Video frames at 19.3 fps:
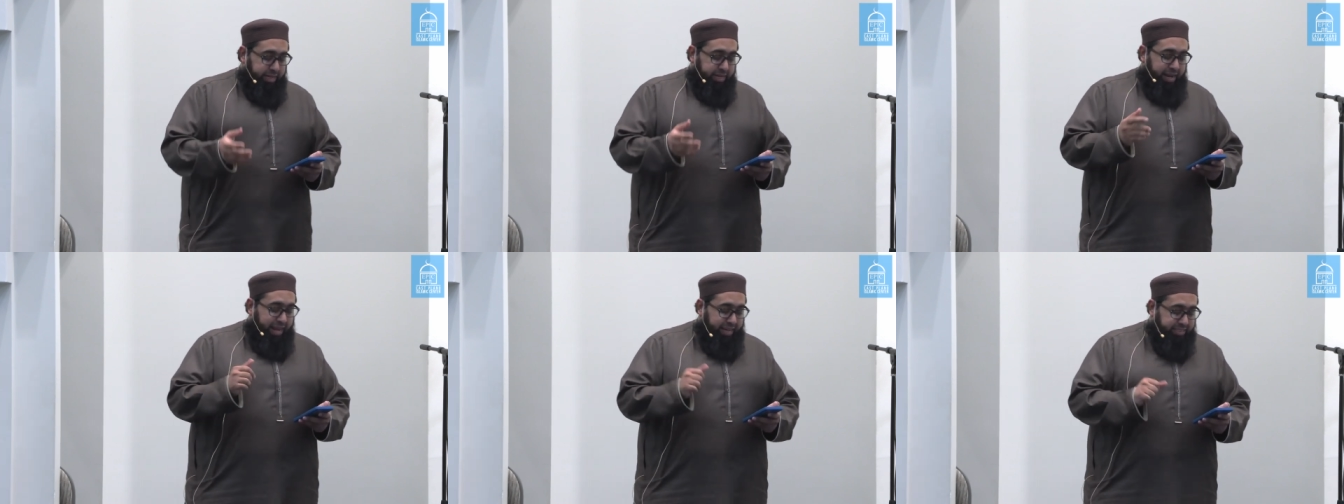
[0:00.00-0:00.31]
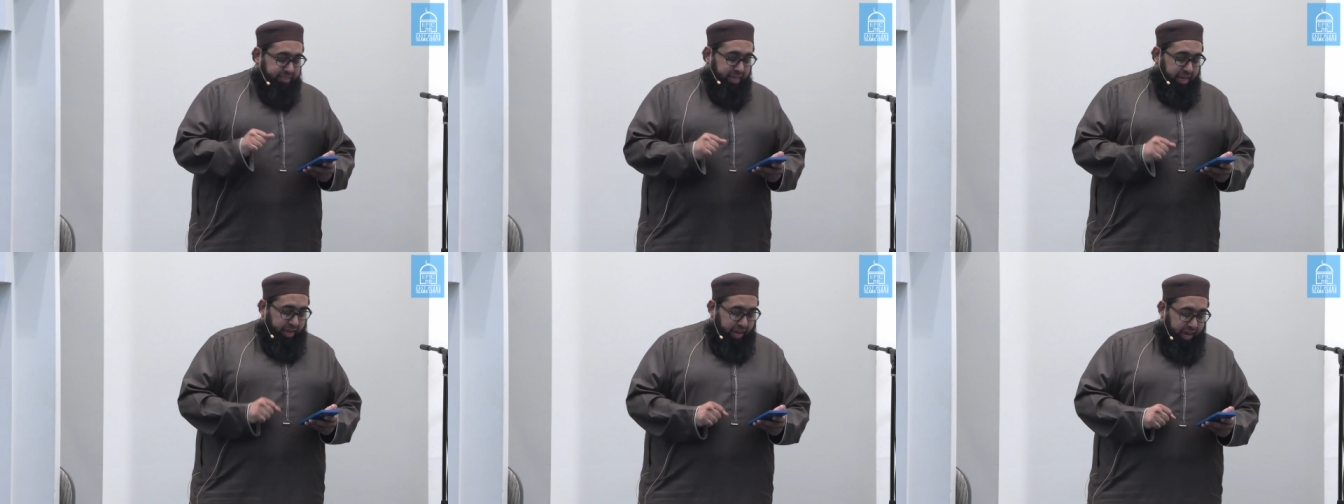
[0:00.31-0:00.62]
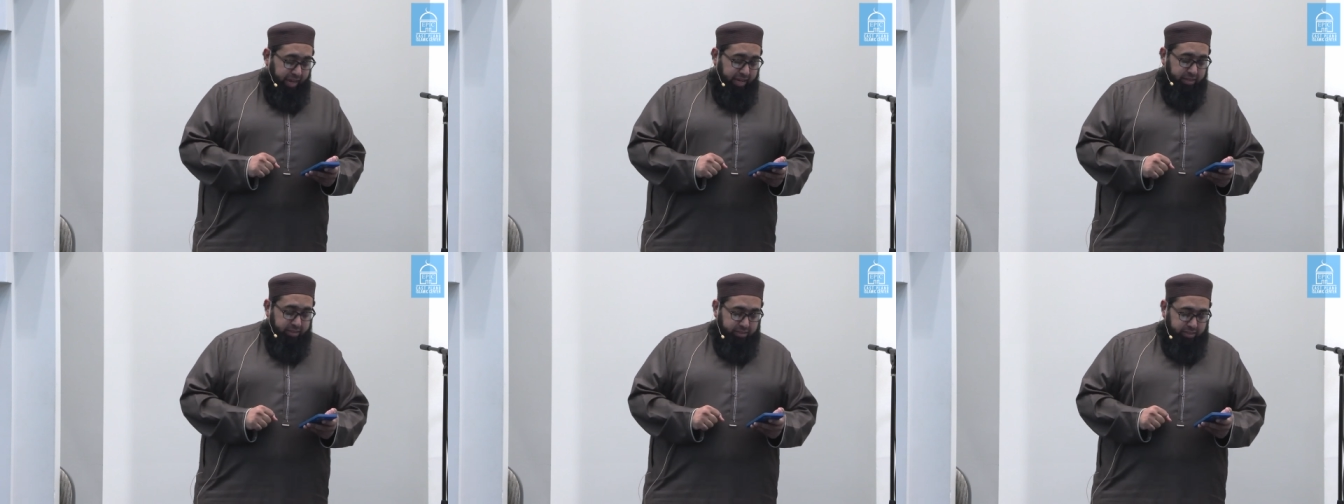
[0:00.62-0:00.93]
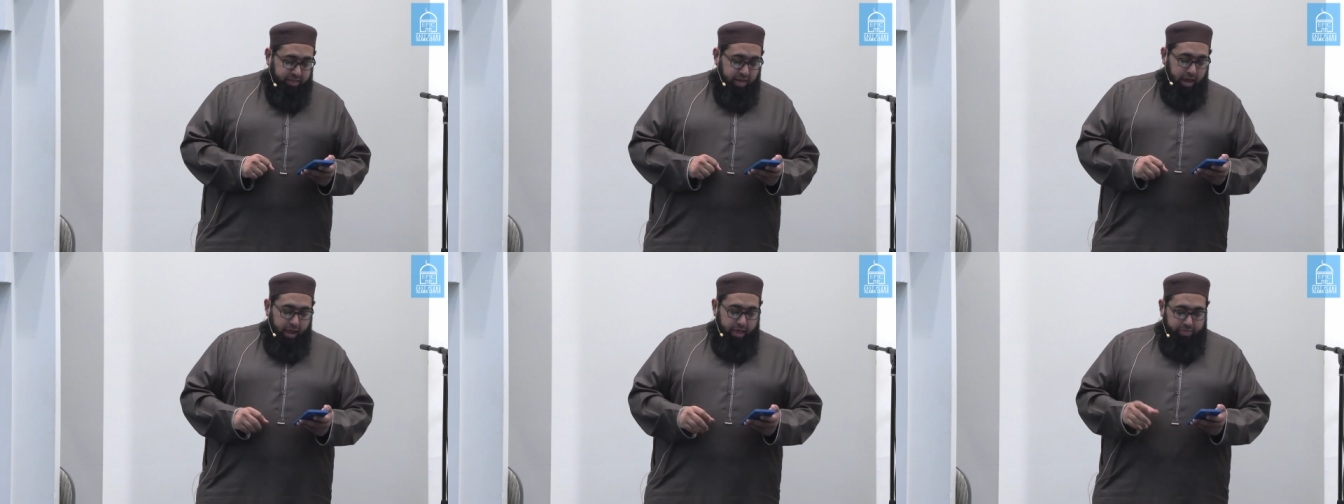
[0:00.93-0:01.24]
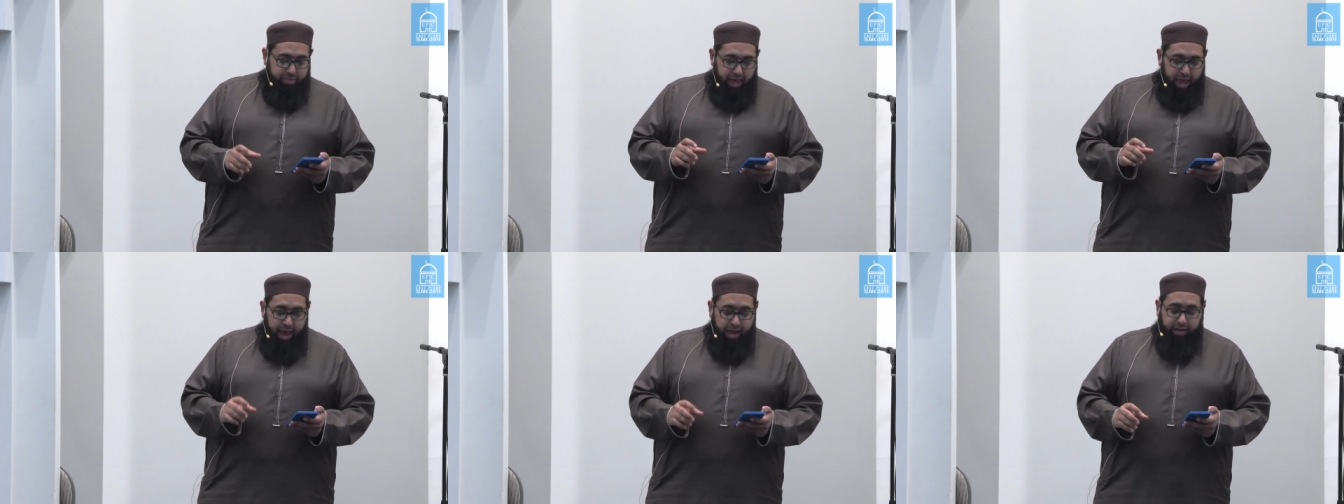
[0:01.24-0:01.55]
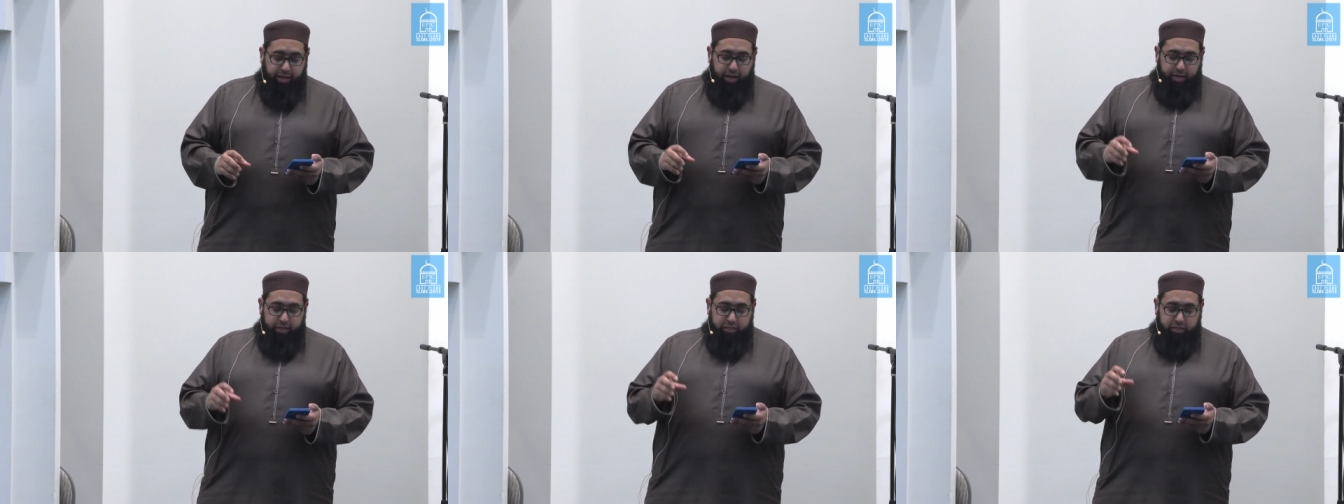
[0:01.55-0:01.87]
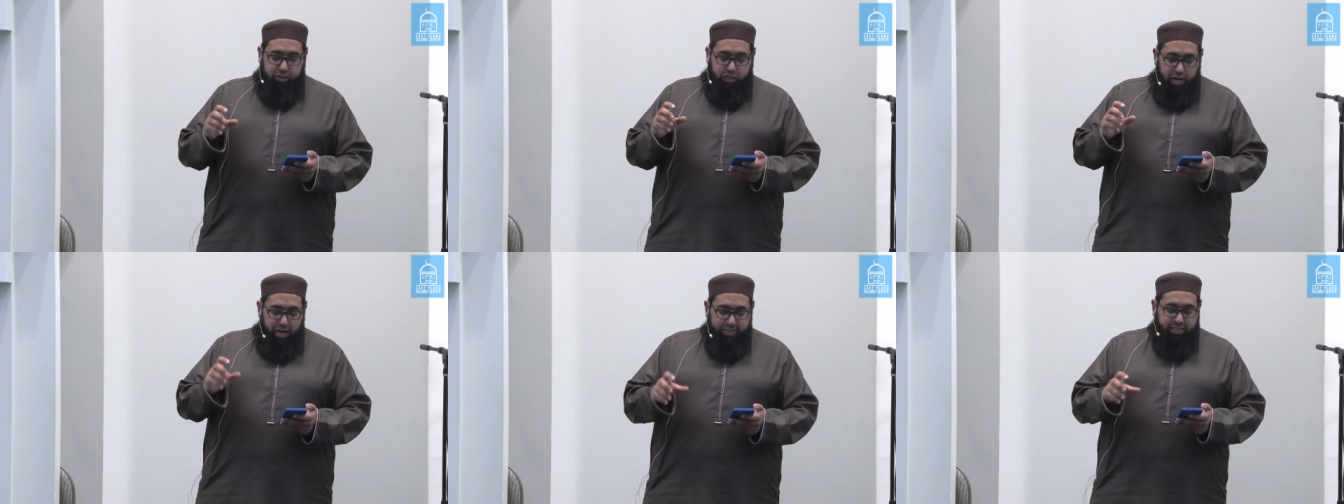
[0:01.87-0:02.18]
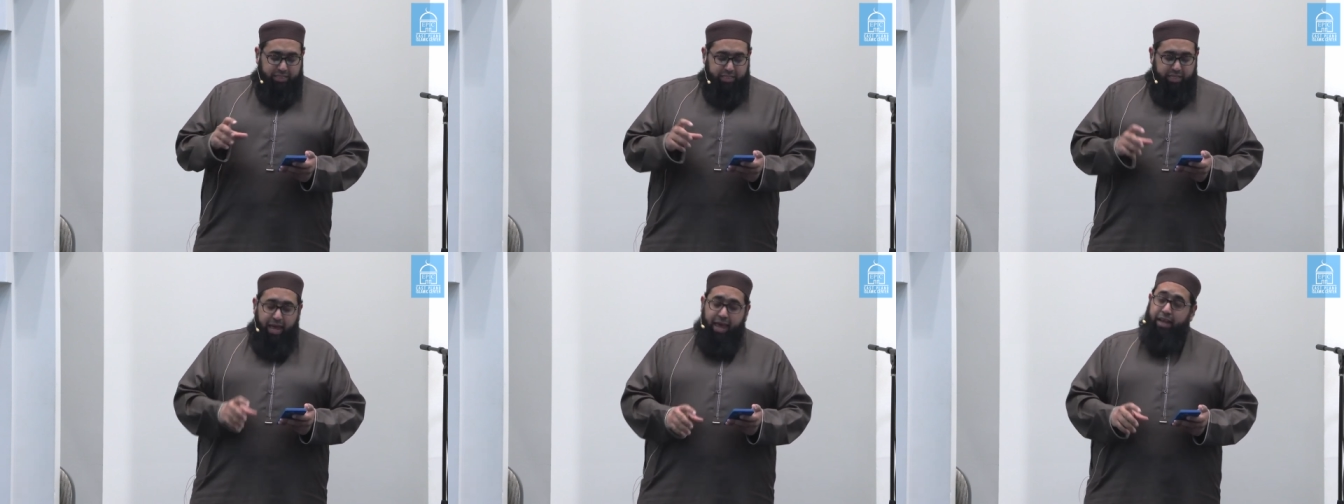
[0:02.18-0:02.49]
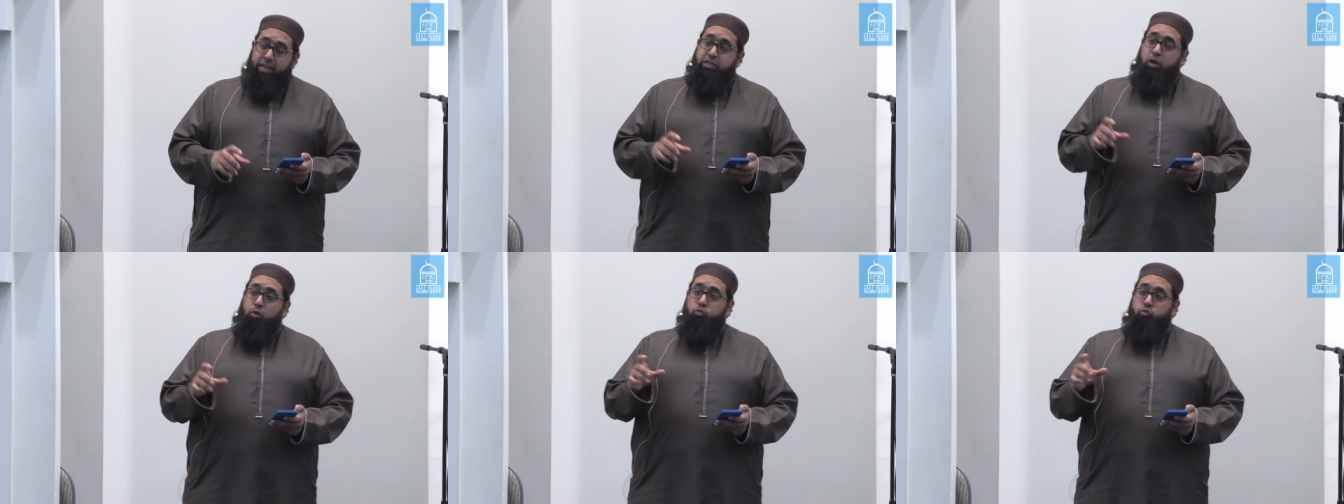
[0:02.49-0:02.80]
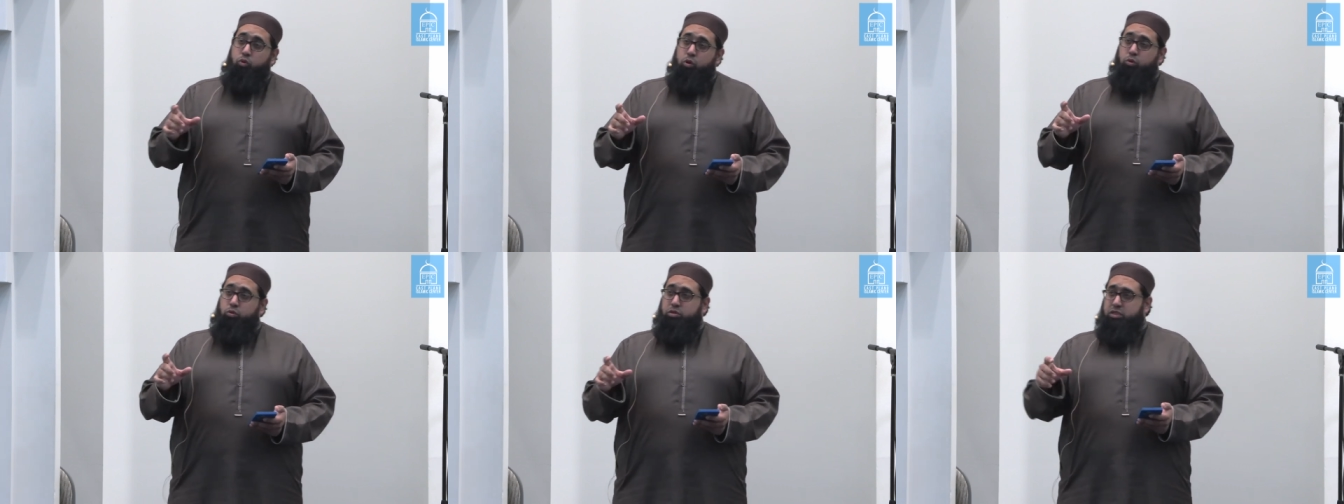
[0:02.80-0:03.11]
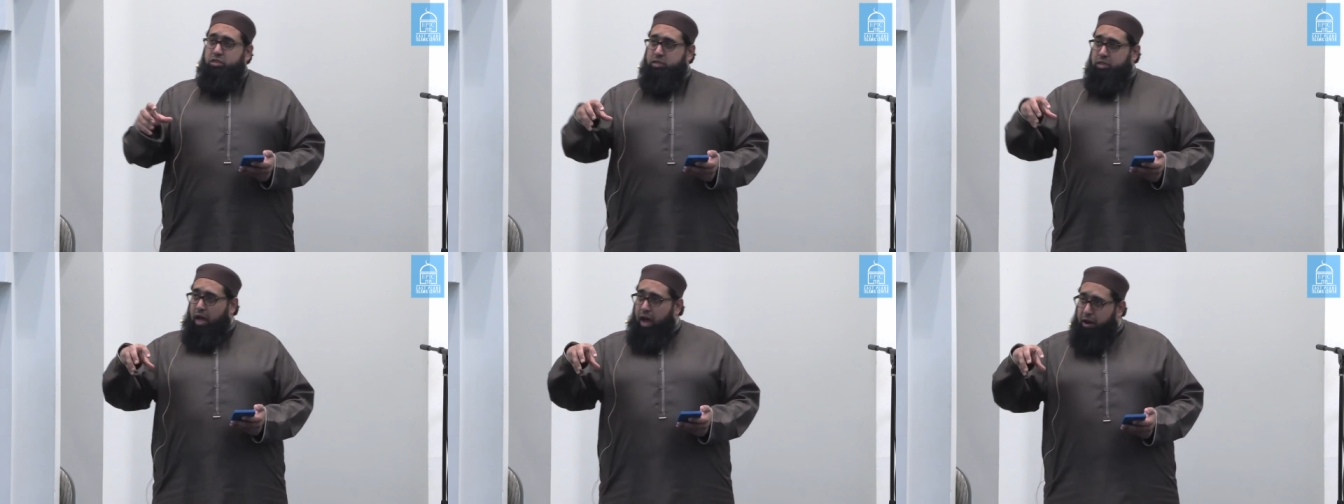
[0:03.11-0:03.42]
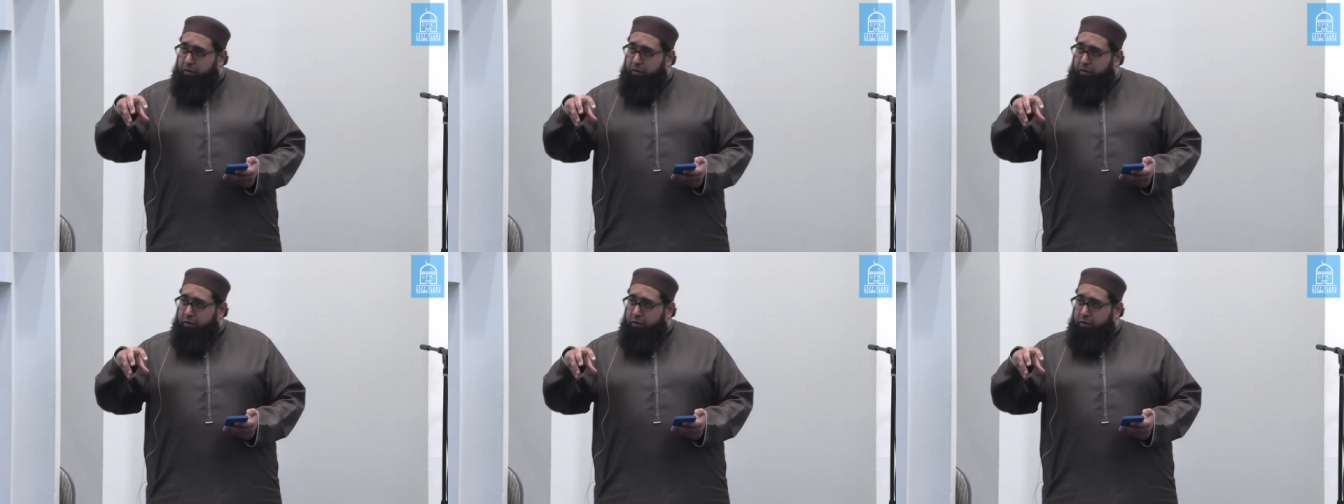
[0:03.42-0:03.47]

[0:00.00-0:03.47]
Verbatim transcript: The next thing is that just like the roots